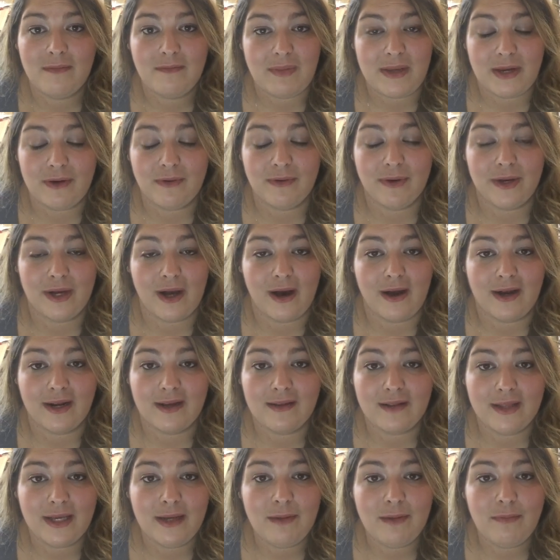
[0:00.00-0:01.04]

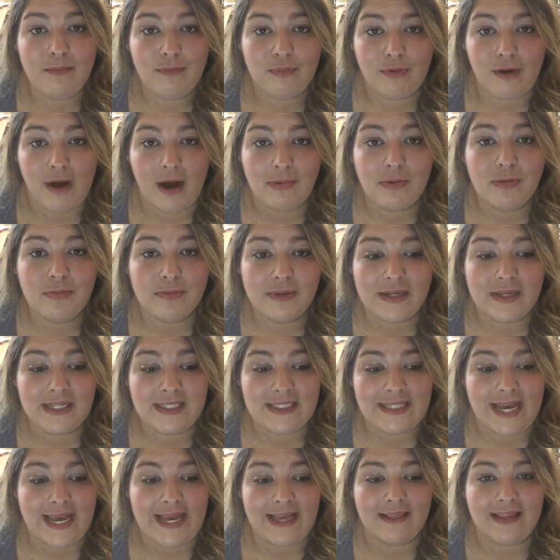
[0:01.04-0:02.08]
periodically, probably
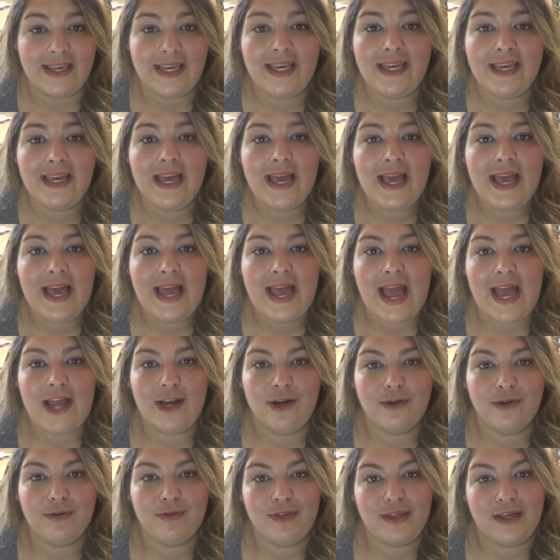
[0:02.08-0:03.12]
daily,
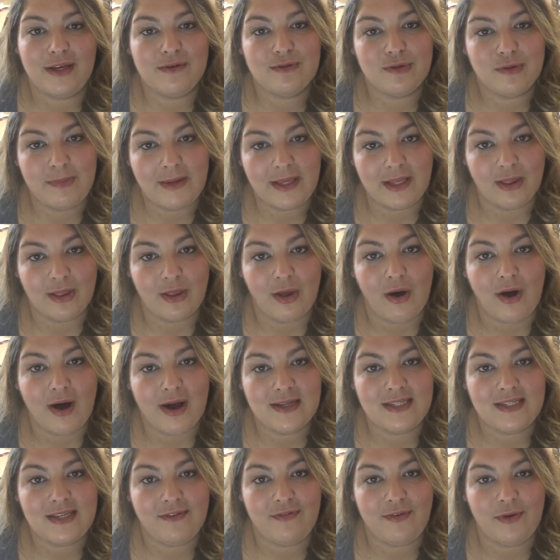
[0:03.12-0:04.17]
and your things will be
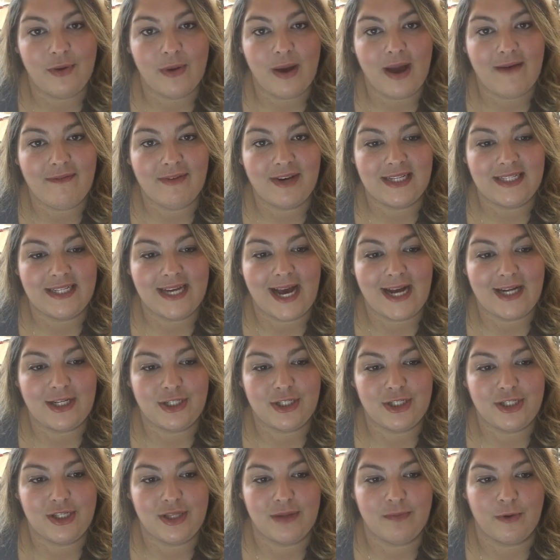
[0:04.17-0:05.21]
lost if you haven't
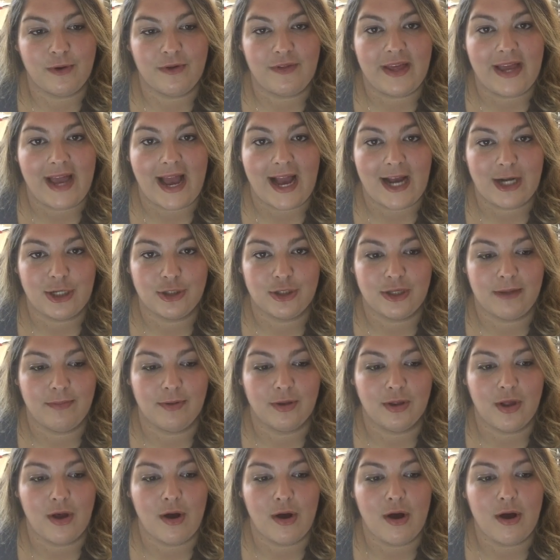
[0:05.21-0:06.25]
attached them where they actually
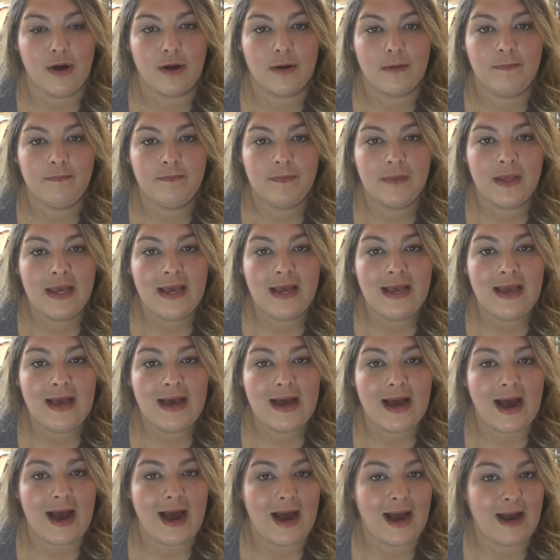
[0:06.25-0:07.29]
belong.
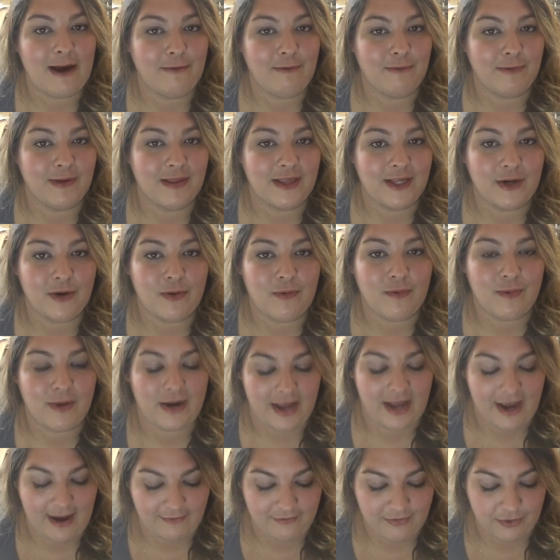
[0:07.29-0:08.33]
I really don't
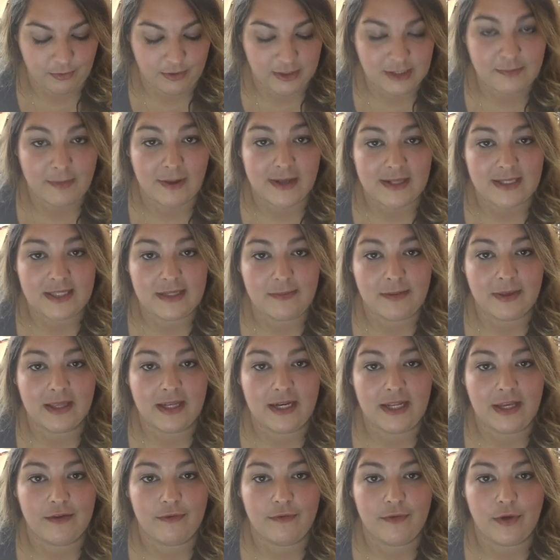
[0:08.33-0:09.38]
want to have the
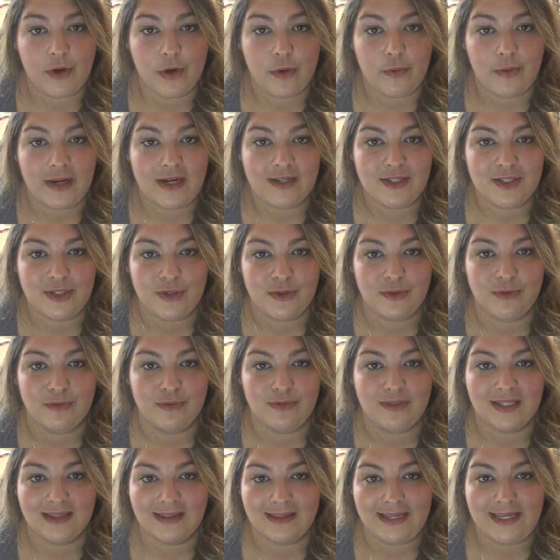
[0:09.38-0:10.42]
responsibility of going
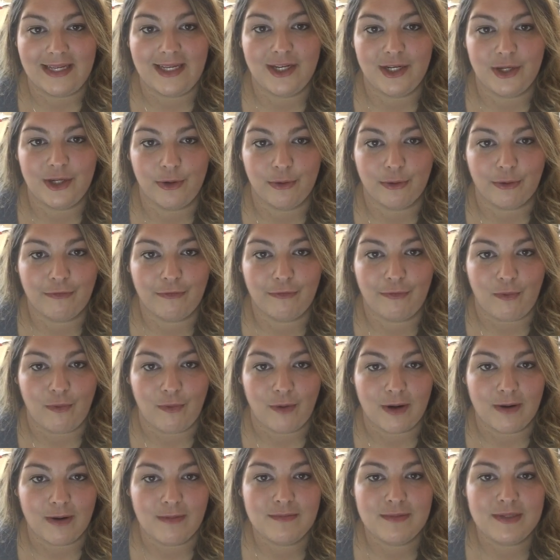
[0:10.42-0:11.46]
to delete your
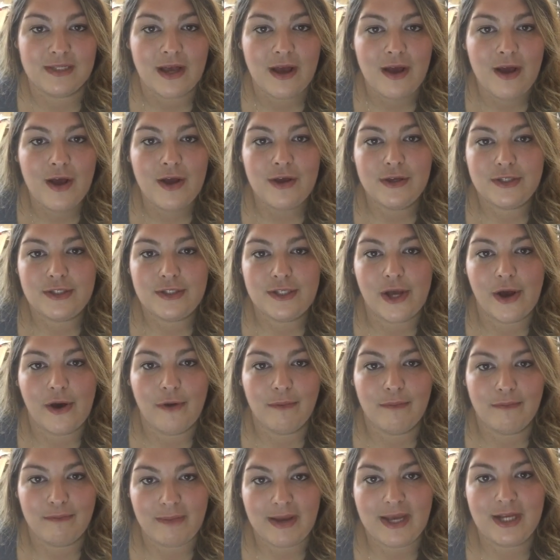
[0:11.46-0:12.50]
forms,
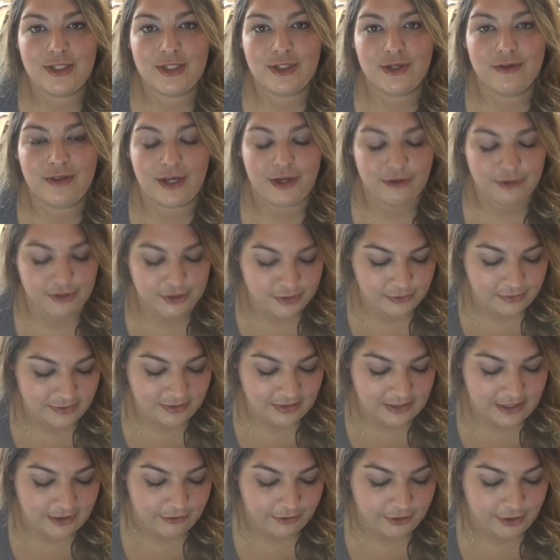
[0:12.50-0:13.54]
so make sure that you're
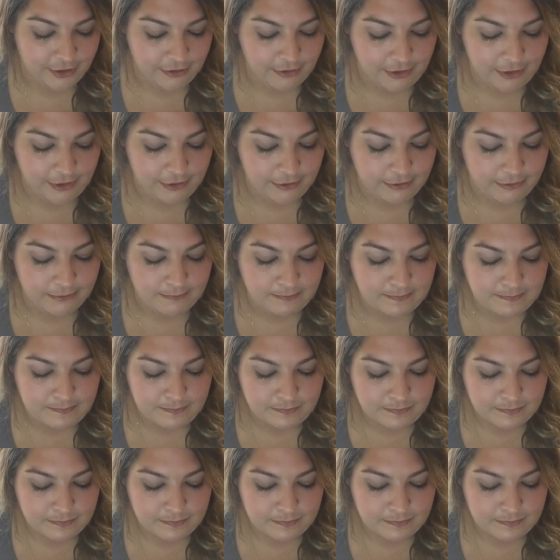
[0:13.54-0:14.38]
doing that on your own.